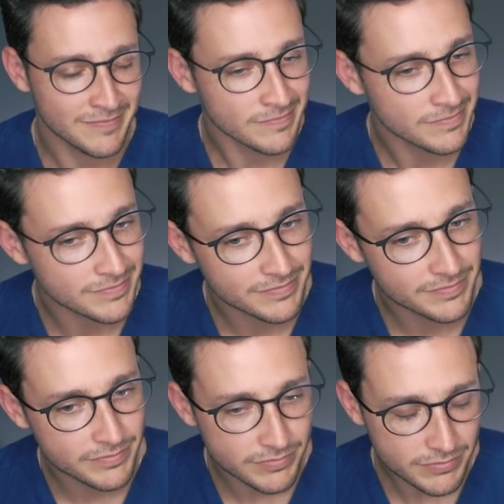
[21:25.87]

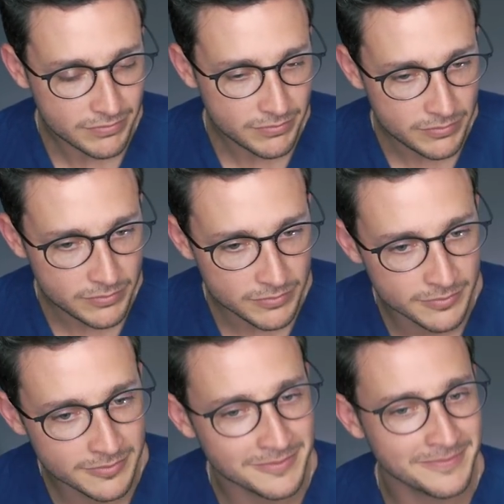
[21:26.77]

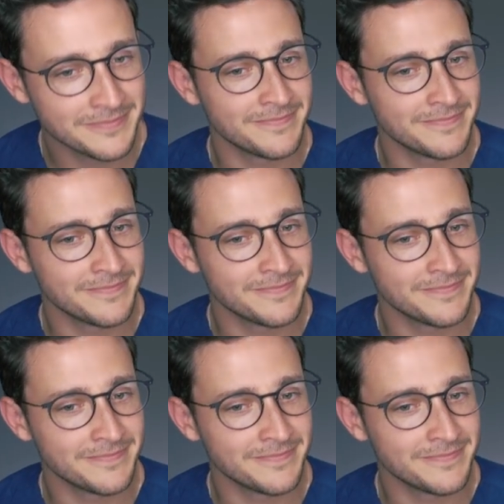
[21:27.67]
(silent)